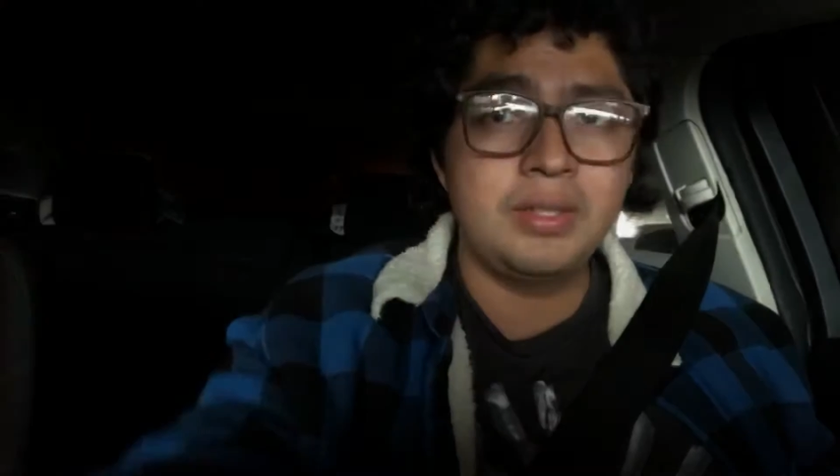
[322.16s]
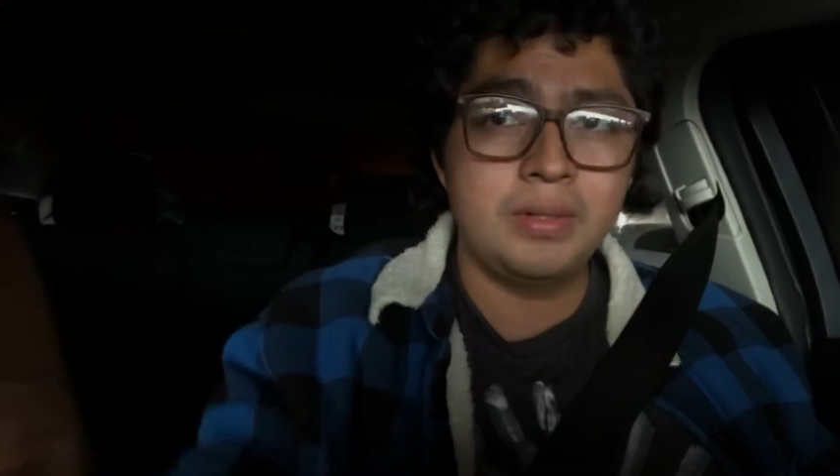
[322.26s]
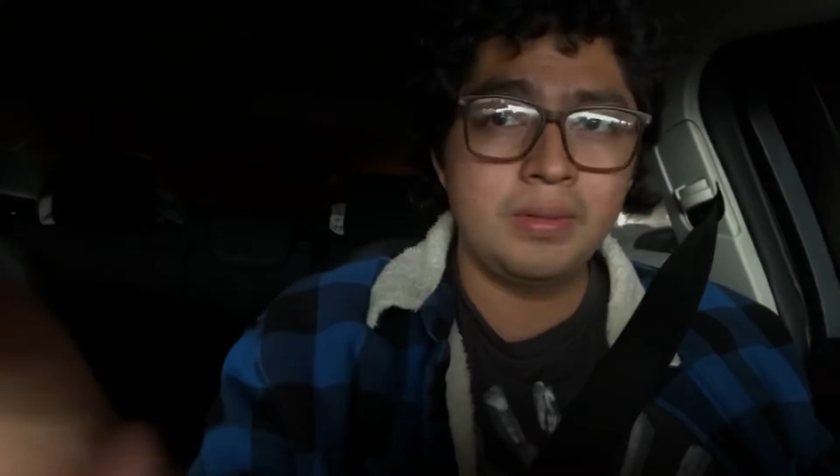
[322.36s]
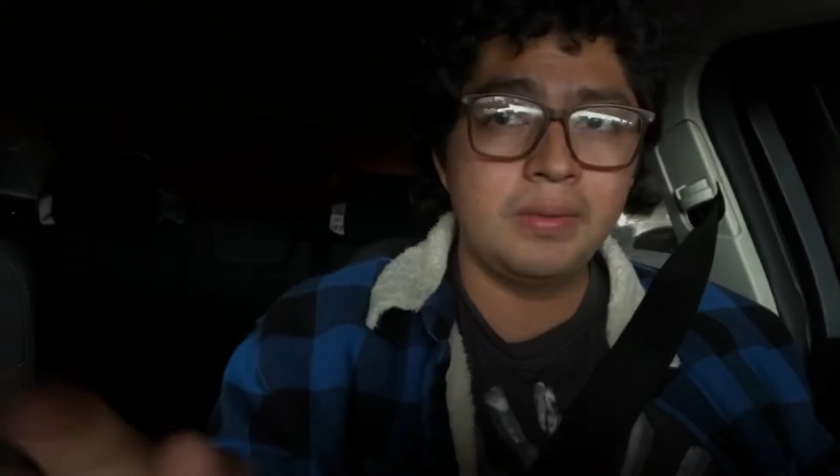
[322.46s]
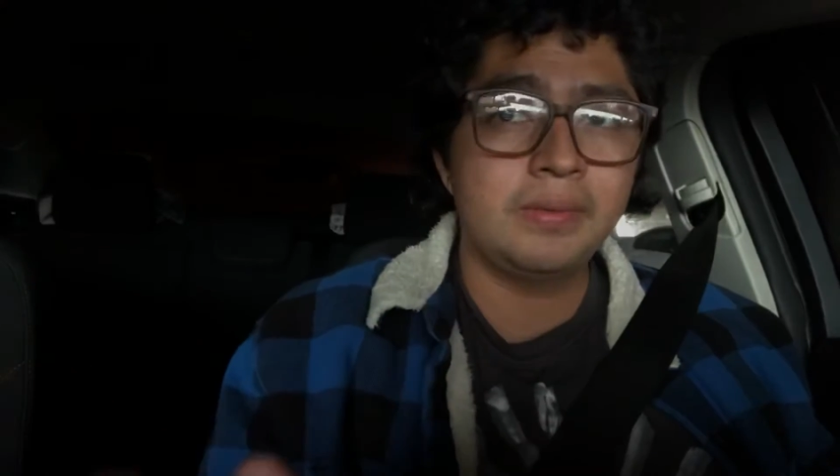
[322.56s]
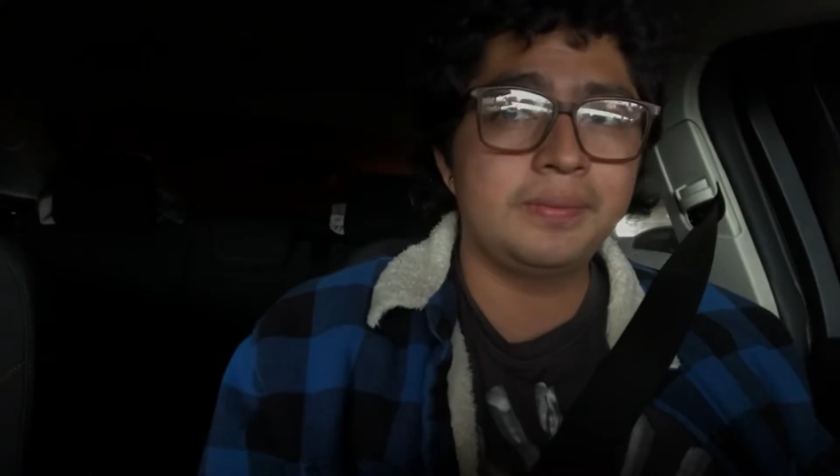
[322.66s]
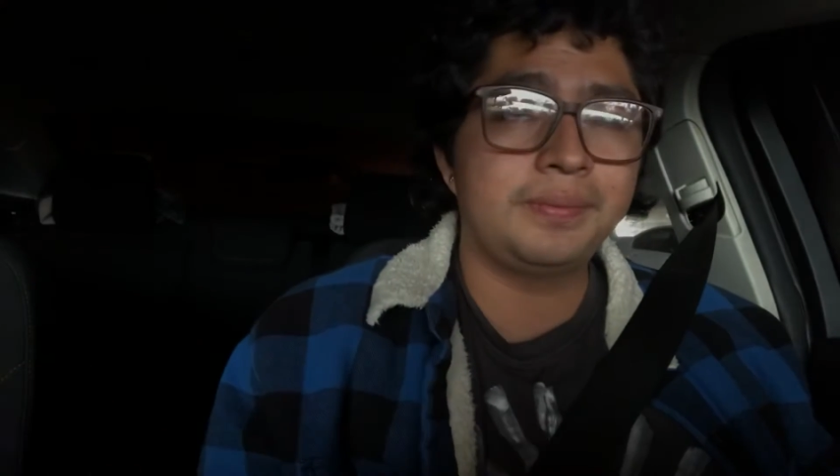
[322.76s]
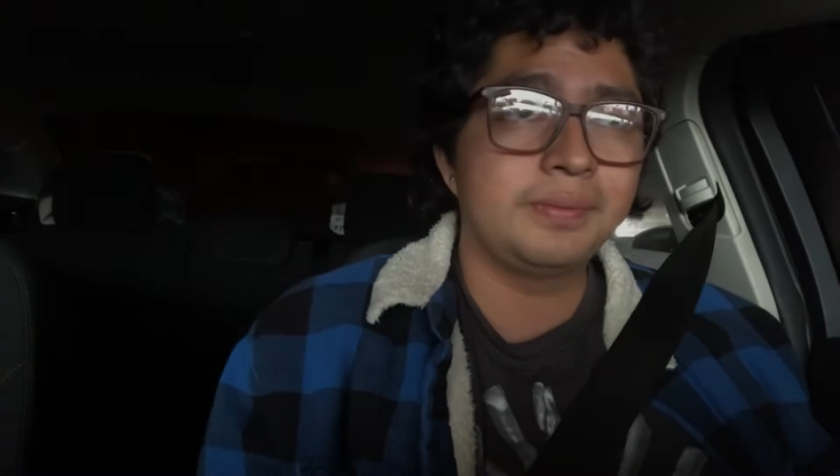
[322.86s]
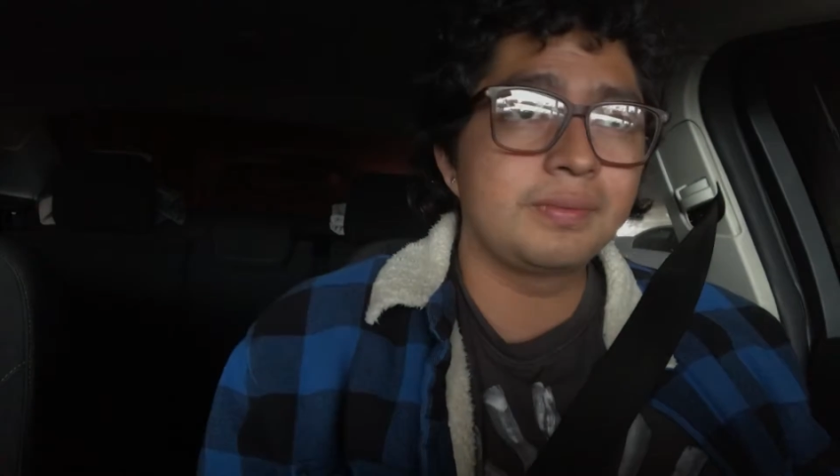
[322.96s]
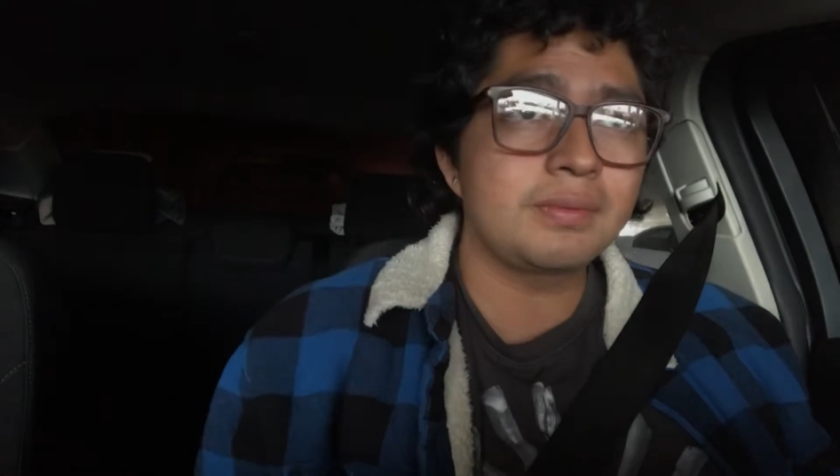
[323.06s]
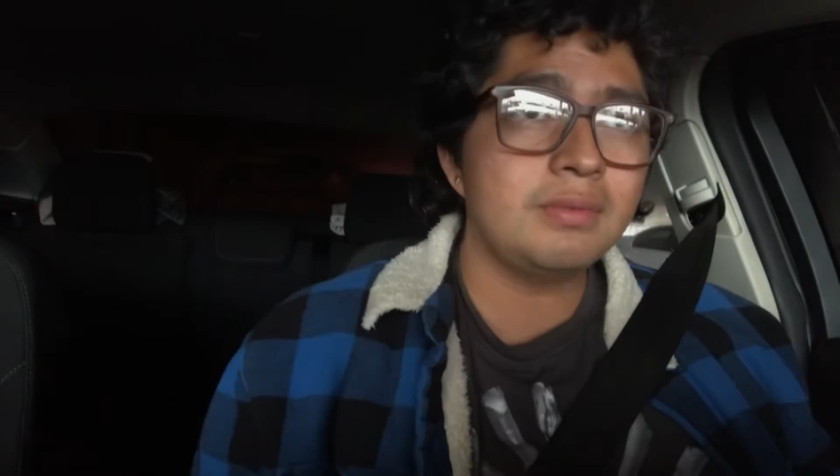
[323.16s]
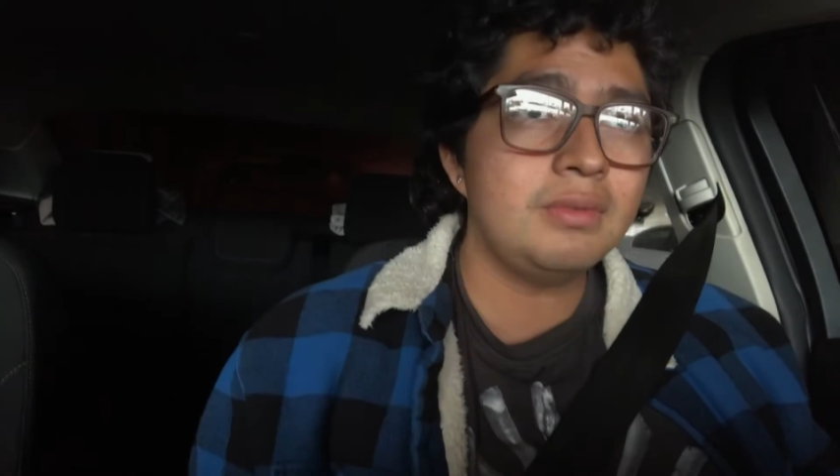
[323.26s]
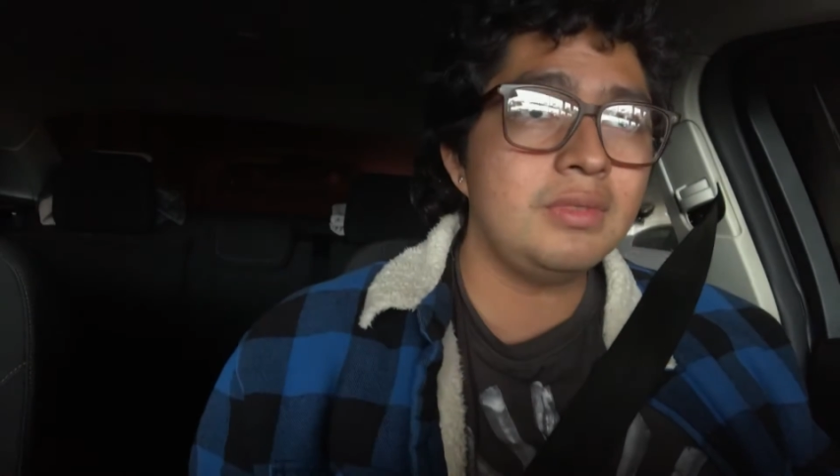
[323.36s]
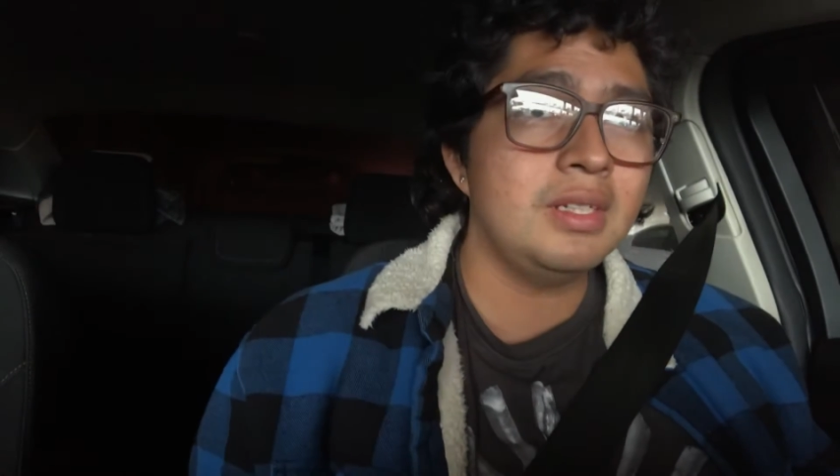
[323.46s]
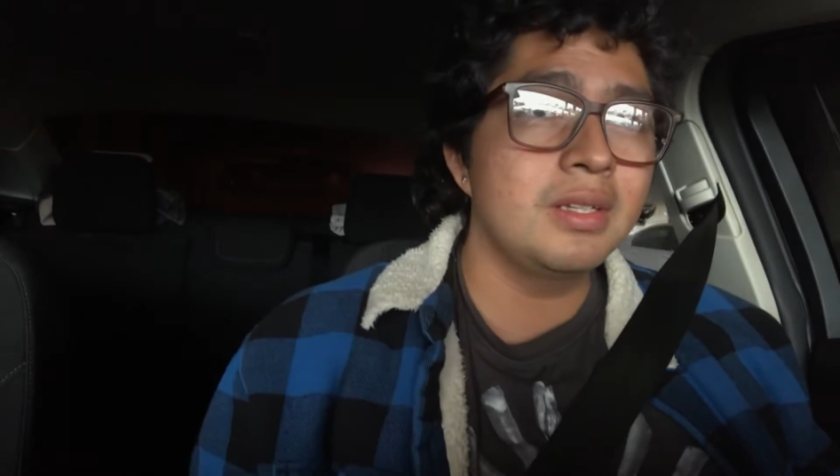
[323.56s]
you,
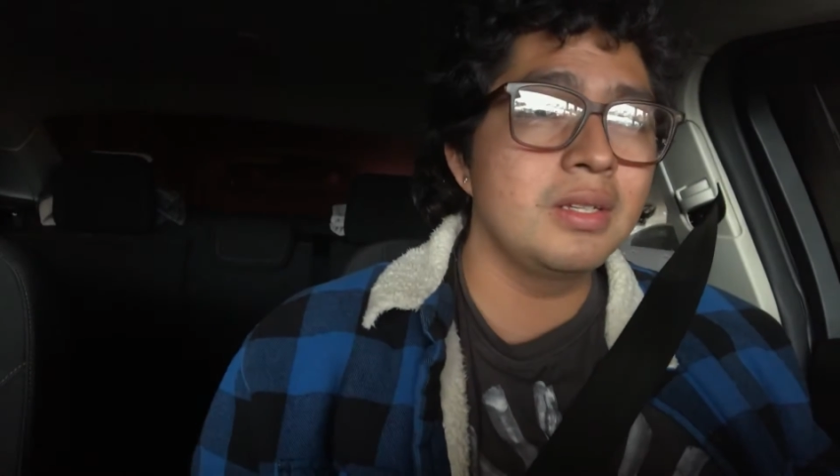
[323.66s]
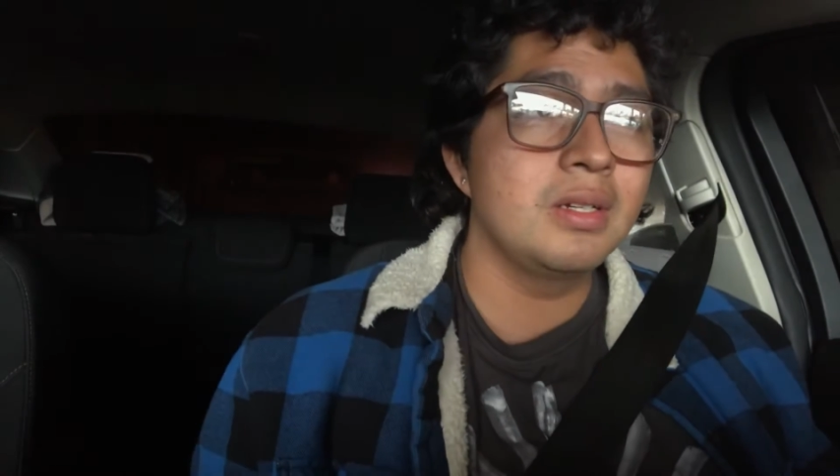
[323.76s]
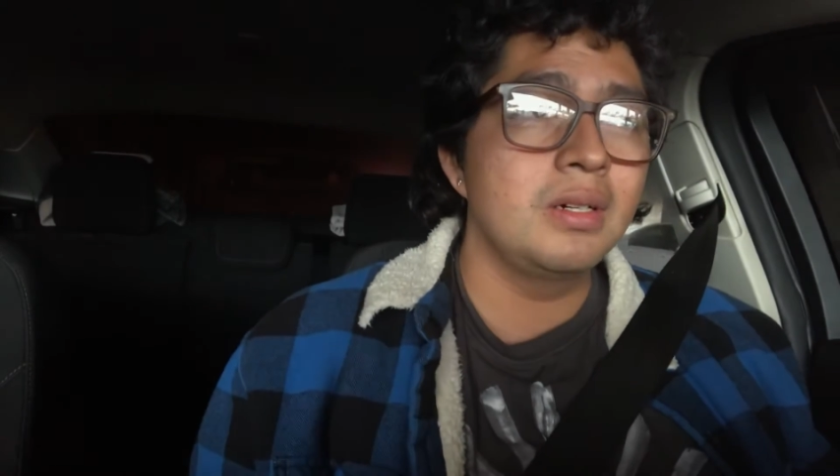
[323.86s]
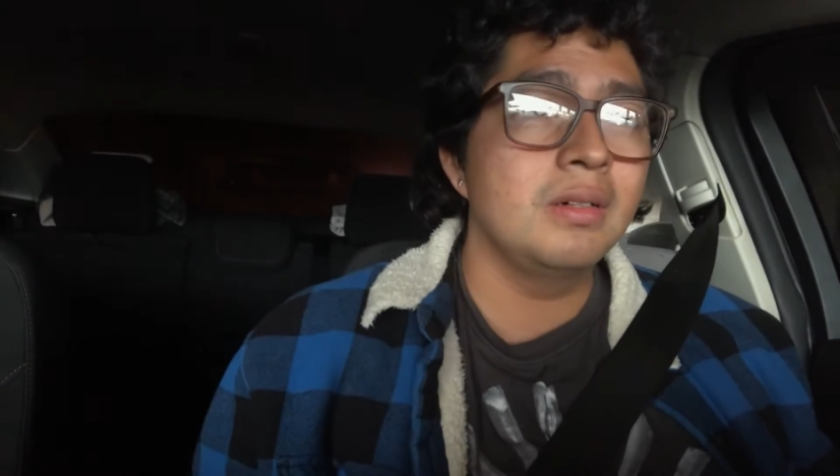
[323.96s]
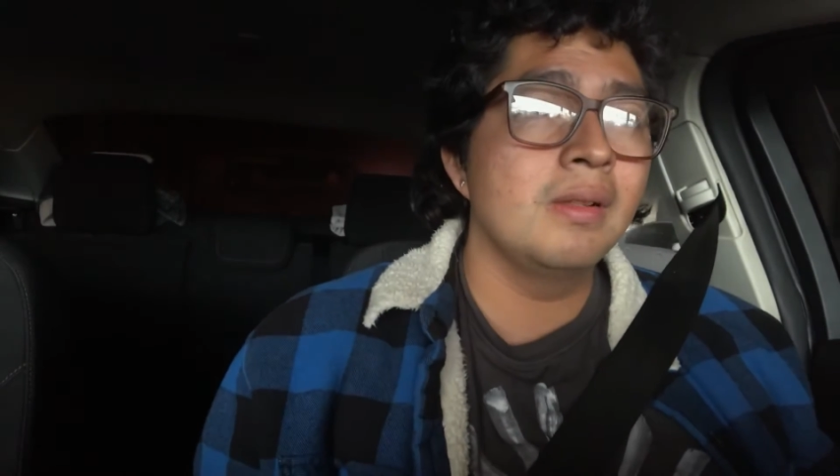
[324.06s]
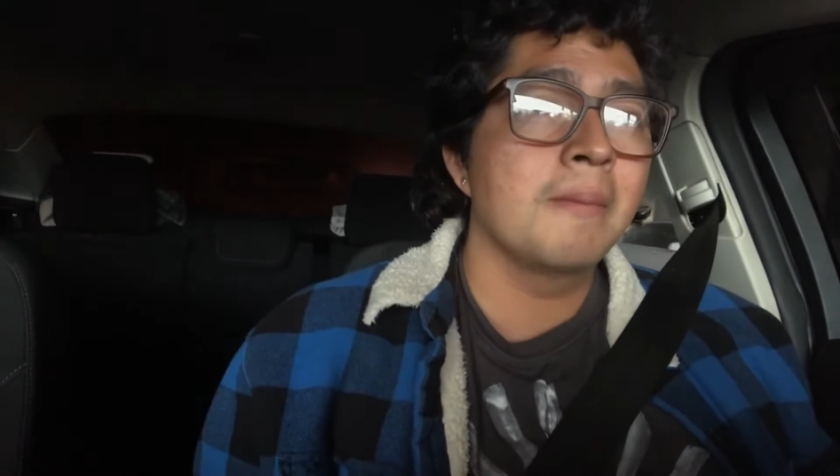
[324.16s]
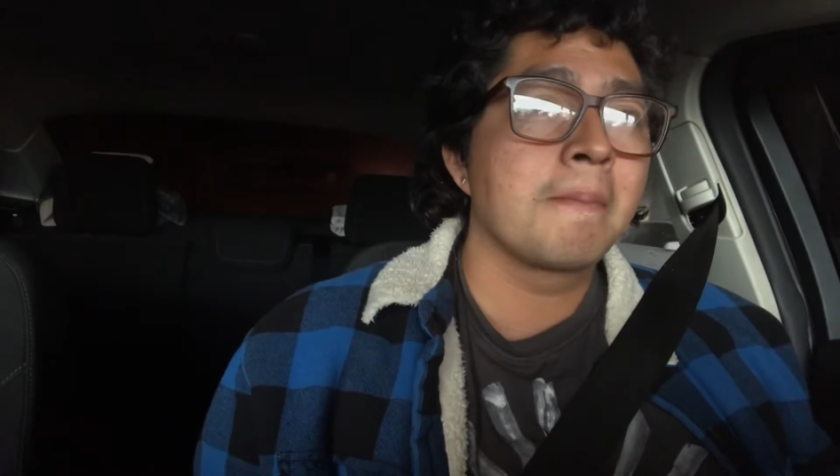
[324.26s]
you know,